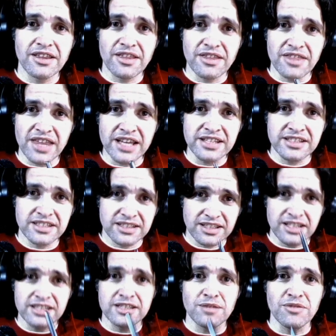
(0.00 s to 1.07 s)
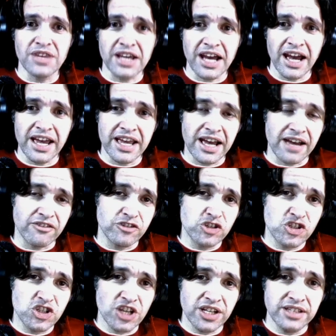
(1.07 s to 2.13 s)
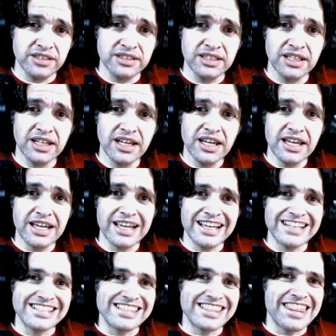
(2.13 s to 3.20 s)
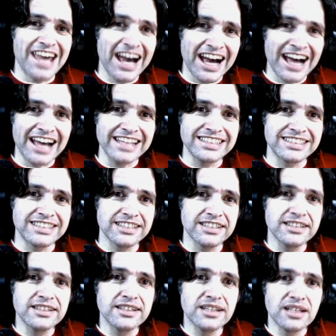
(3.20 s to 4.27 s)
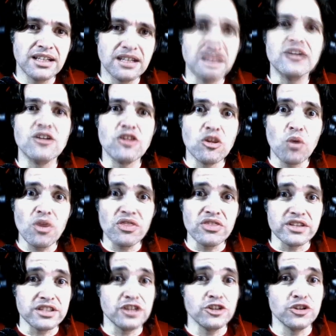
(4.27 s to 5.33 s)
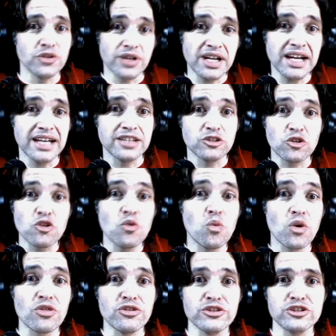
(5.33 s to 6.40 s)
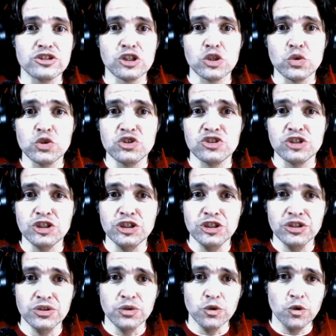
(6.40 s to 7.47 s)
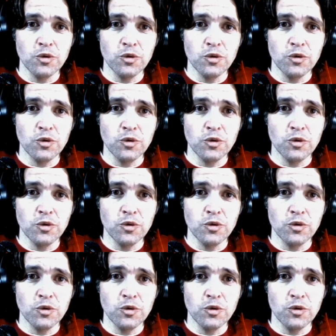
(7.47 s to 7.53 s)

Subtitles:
this is something I have. Shin is that, the one that's in your hand, or the one that's close to you,